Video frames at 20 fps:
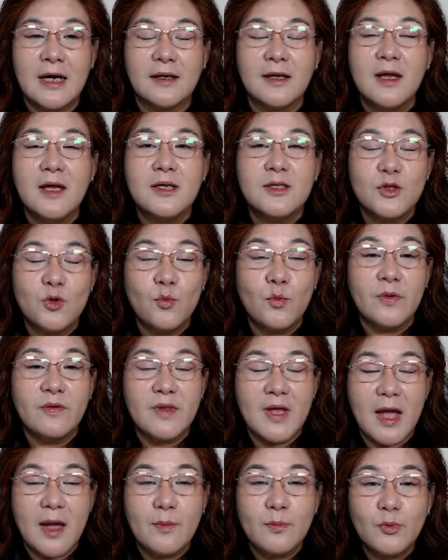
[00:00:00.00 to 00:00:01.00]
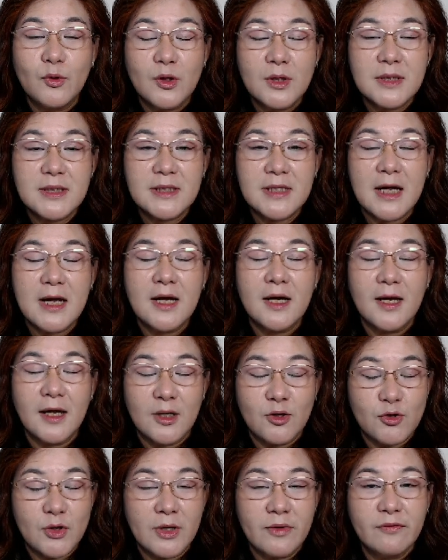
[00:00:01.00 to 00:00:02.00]
So with the Emperor star and
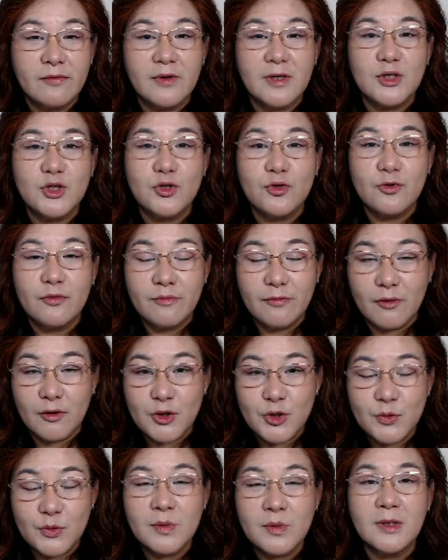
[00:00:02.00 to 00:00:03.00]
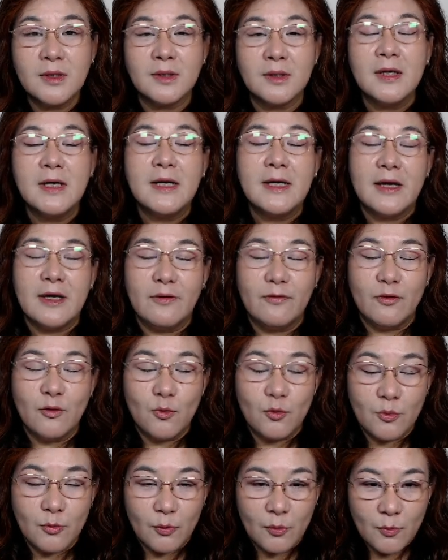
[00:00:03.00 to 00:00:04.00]
Dragon Virtue, for sure, if
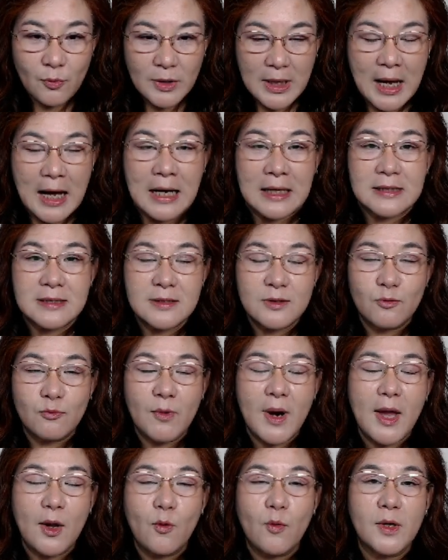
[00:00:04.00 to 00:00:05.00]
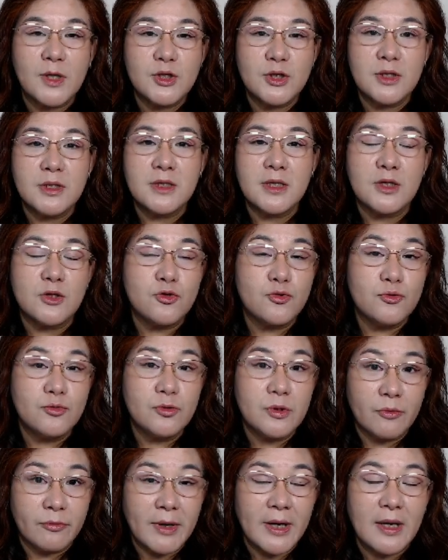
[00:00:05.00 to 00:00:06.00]
you ask the right questions and do the
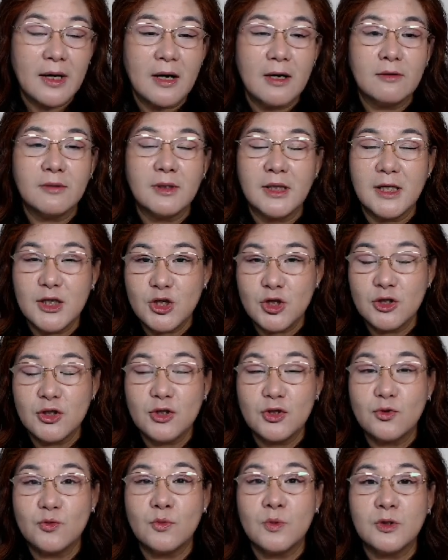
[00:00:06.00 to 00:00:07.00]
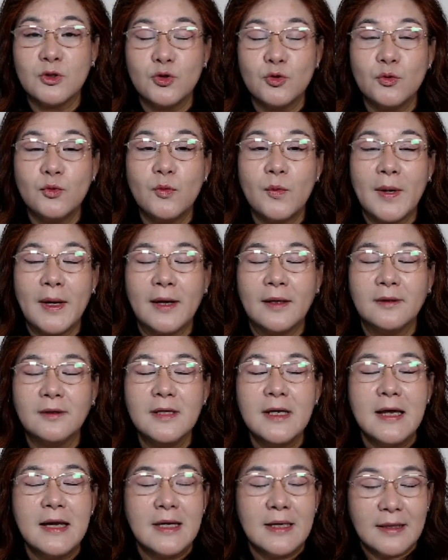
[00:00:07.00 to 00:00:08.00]
right calculations, you will do well
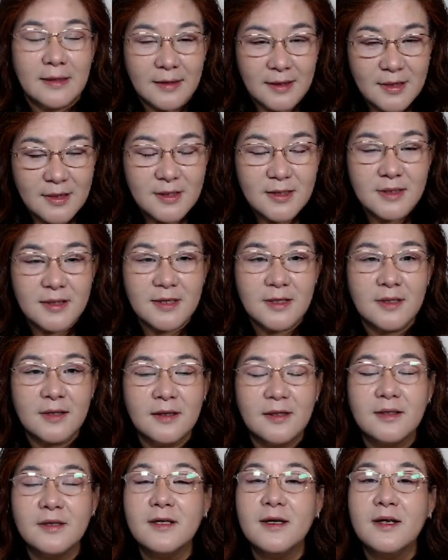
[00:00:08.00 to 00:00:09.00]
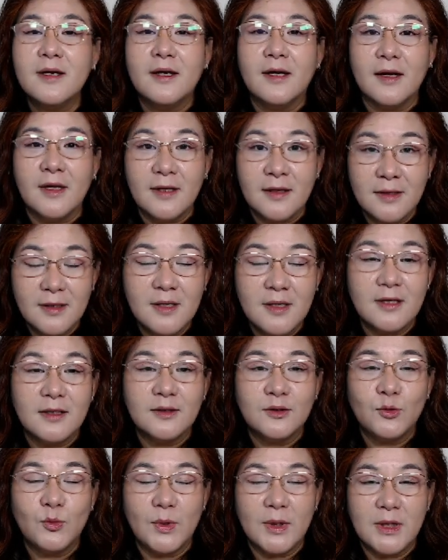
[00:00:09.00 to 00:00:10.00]
this year in the year
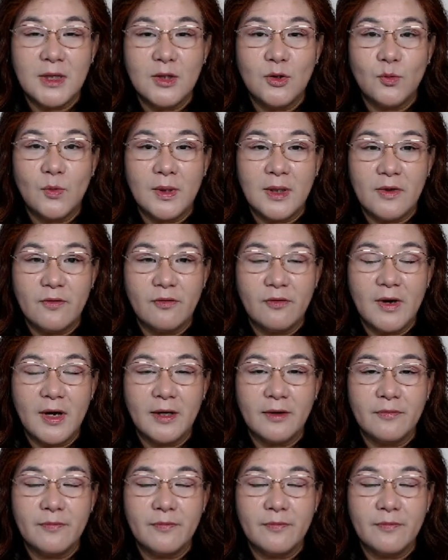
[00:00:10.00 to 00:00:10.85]
2025.